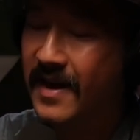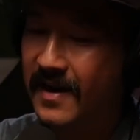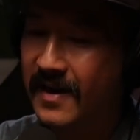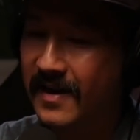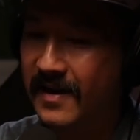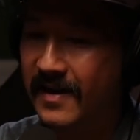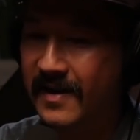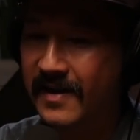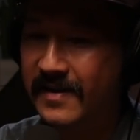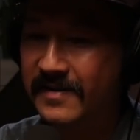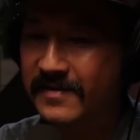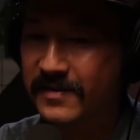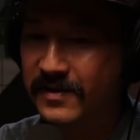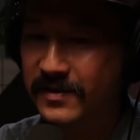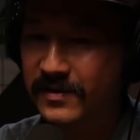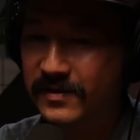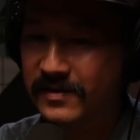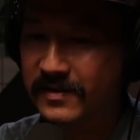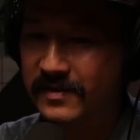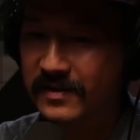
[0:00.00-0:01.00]
And
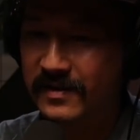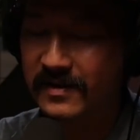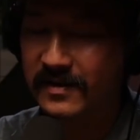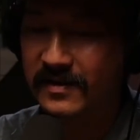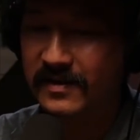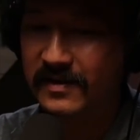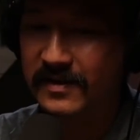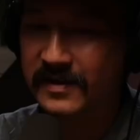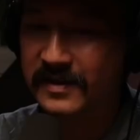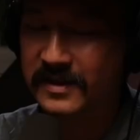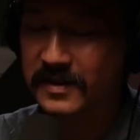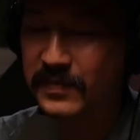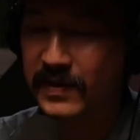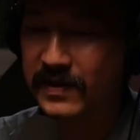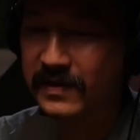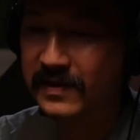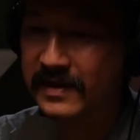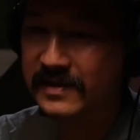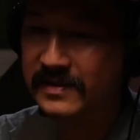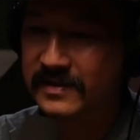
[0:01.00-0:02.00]
the
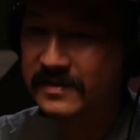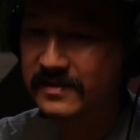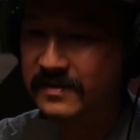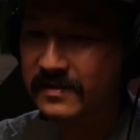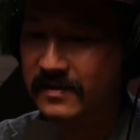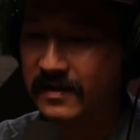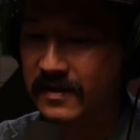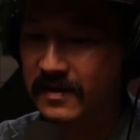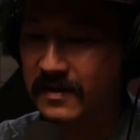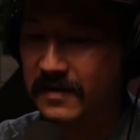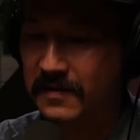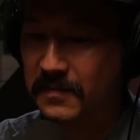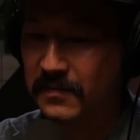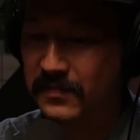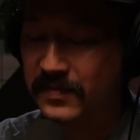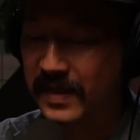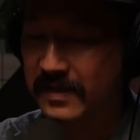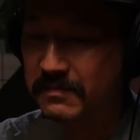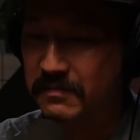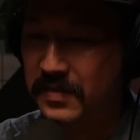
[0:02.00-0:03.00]
experience um,
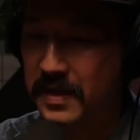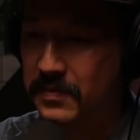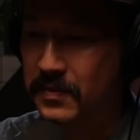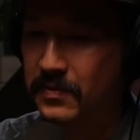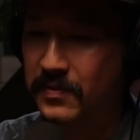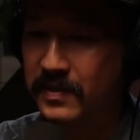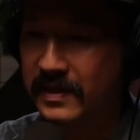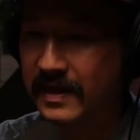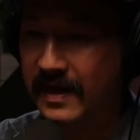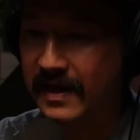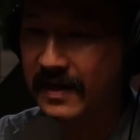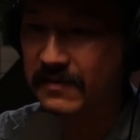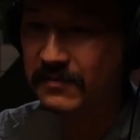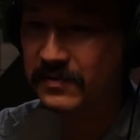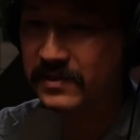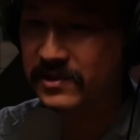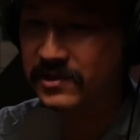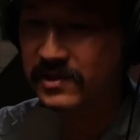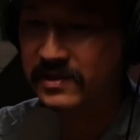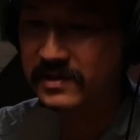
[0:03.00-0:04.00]
that people would get
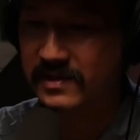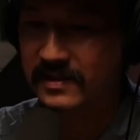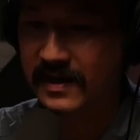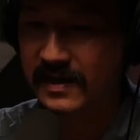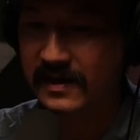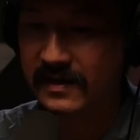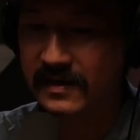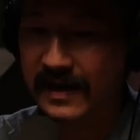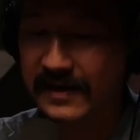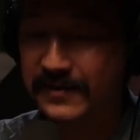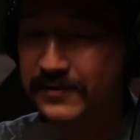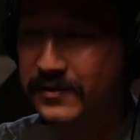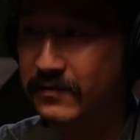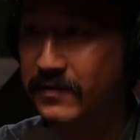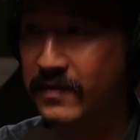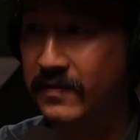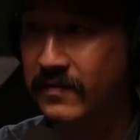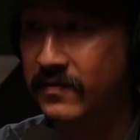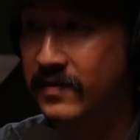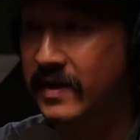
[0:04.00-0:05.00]
was just like, I don't know
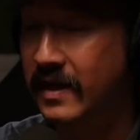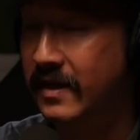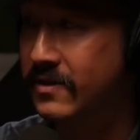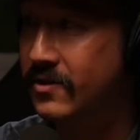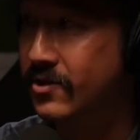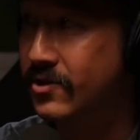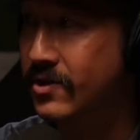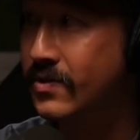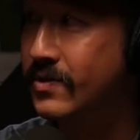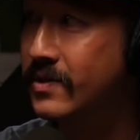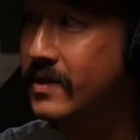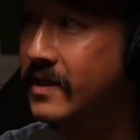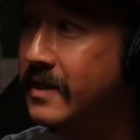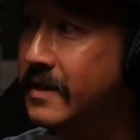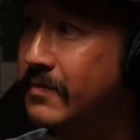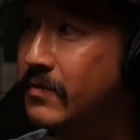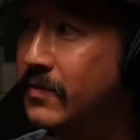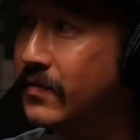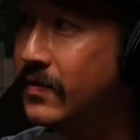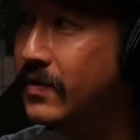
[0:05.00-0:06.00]
if you've ever got your shoes
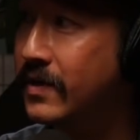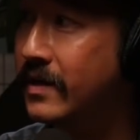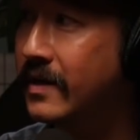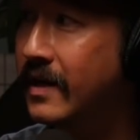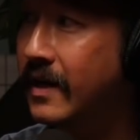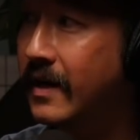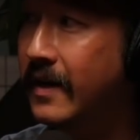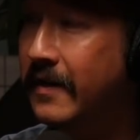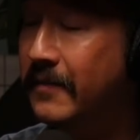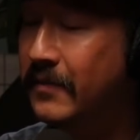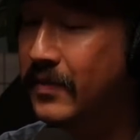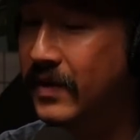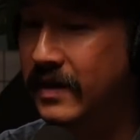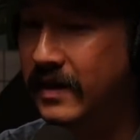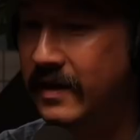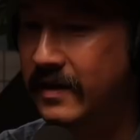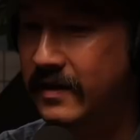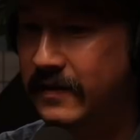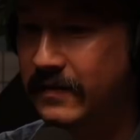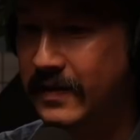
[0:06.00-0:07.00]
cleaned before,
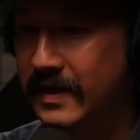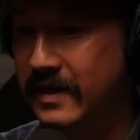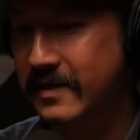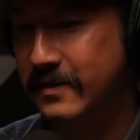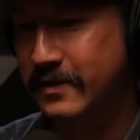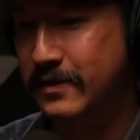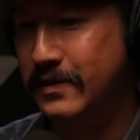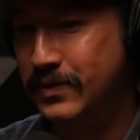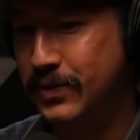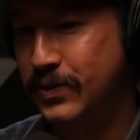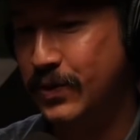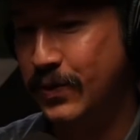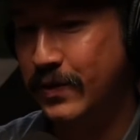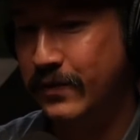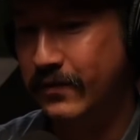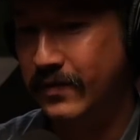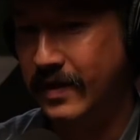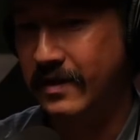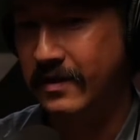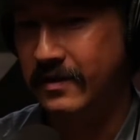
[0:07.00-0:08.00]
but it is sort
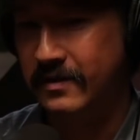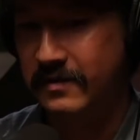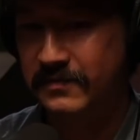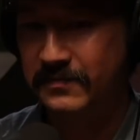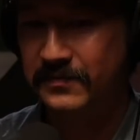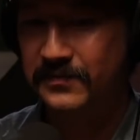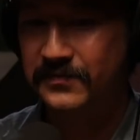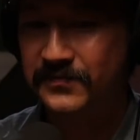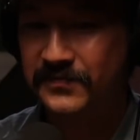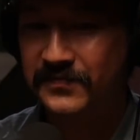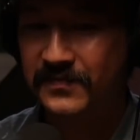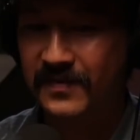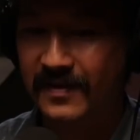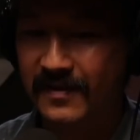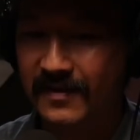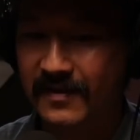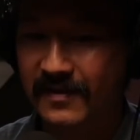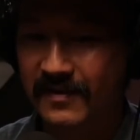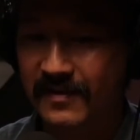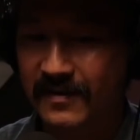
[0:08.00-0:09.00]
of like a,
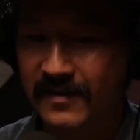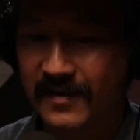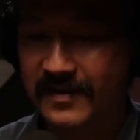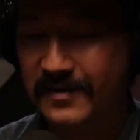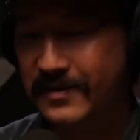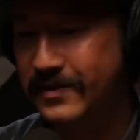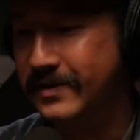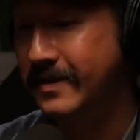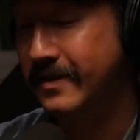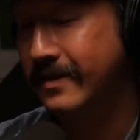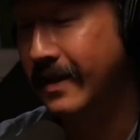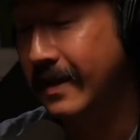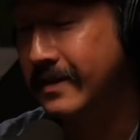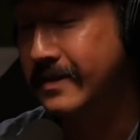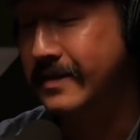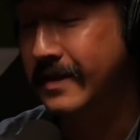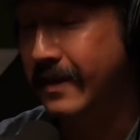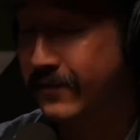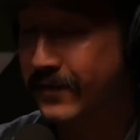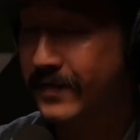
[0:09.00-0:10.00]
I don't know, it's a,
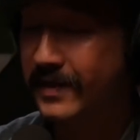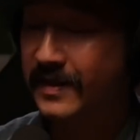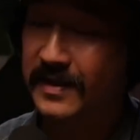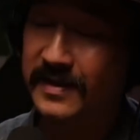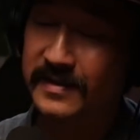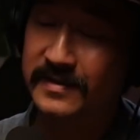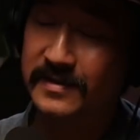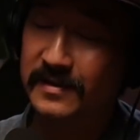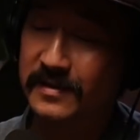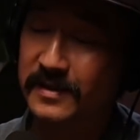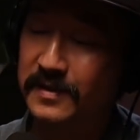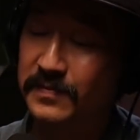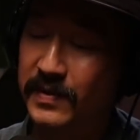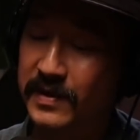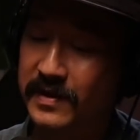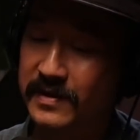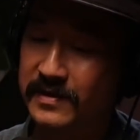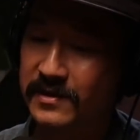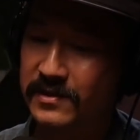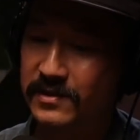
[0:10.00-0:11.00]
it definitely is an
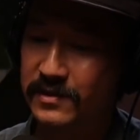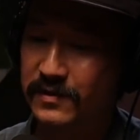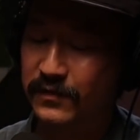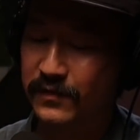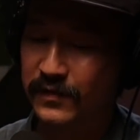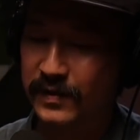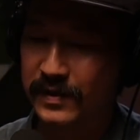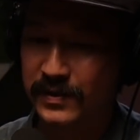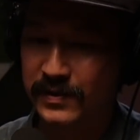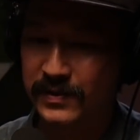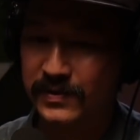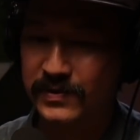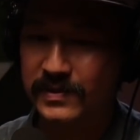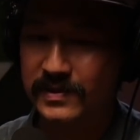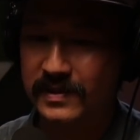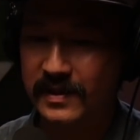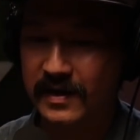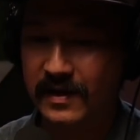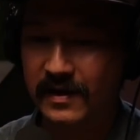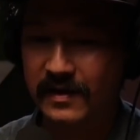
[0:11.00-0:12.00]
experience. It just
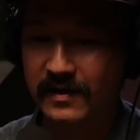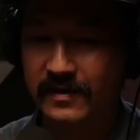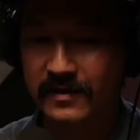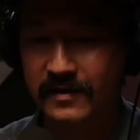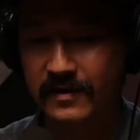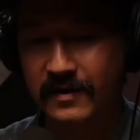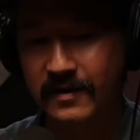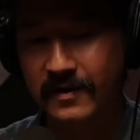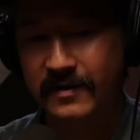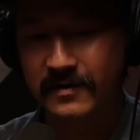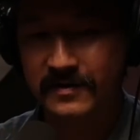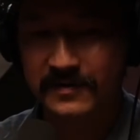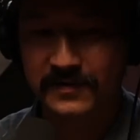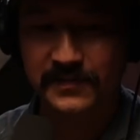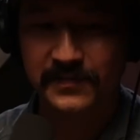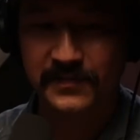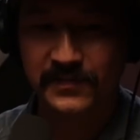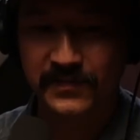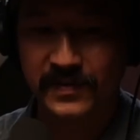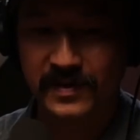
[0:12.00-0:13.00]
feels like, uh,
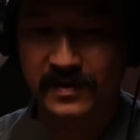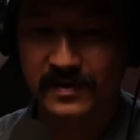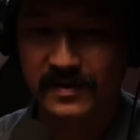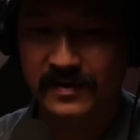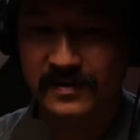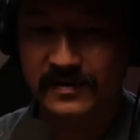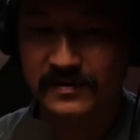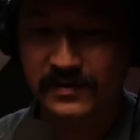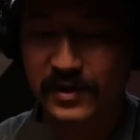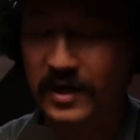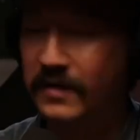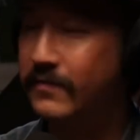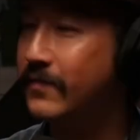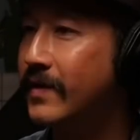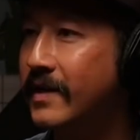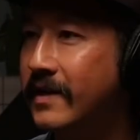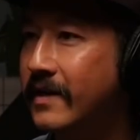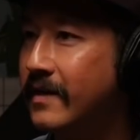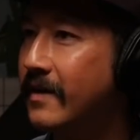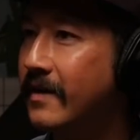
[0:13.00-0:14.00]
I don't know,
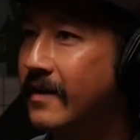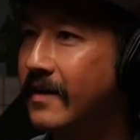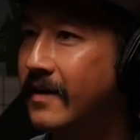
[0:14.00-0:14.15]
comforting.